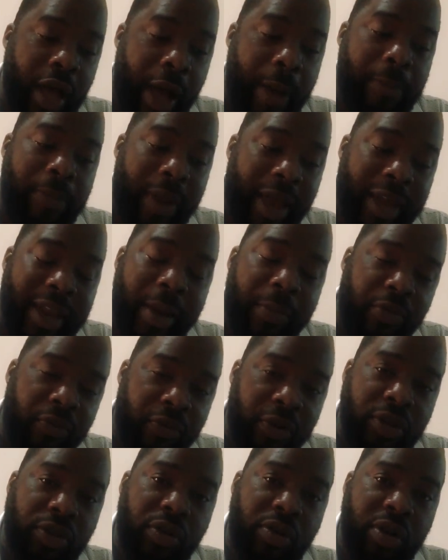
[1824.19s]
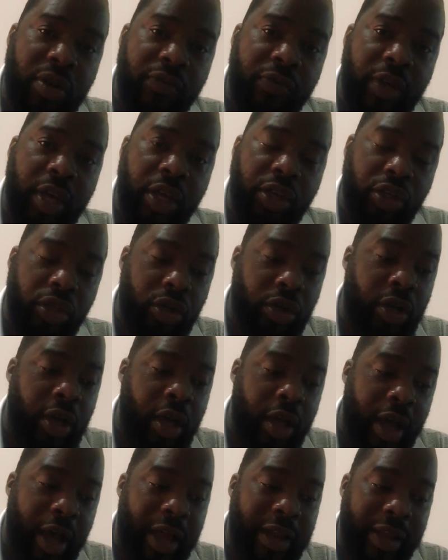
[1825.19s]
apply that professional qualification
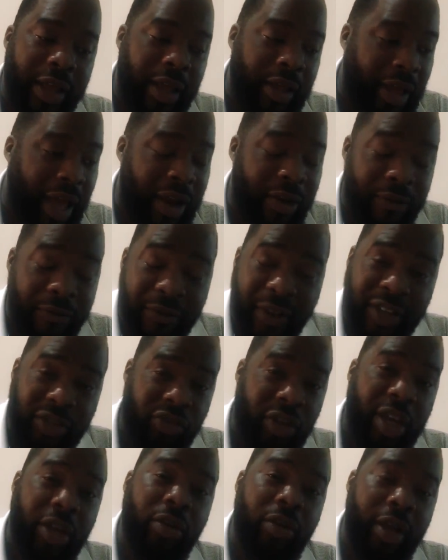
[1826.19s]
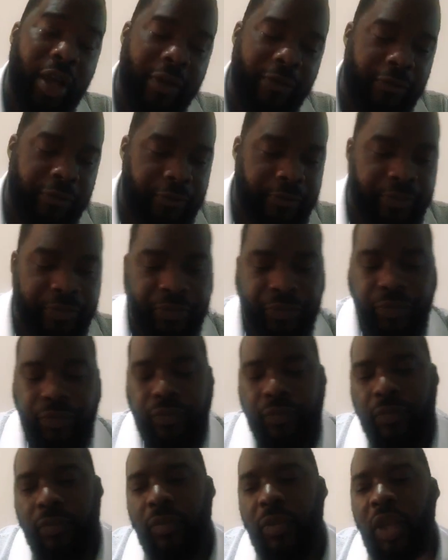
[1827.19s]
and then kind of fast track your life.
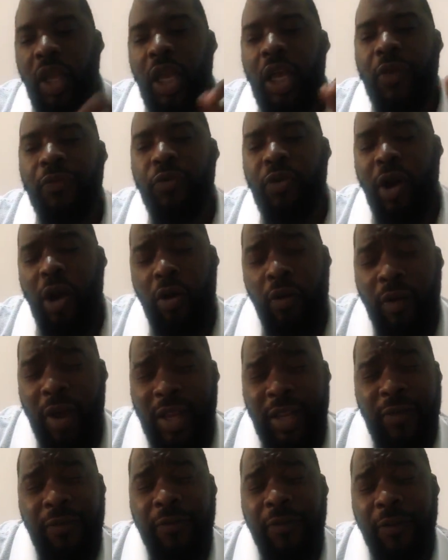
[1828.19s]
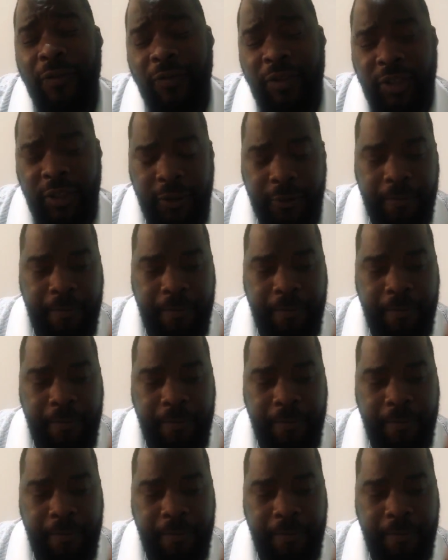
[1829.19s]
If you are already 50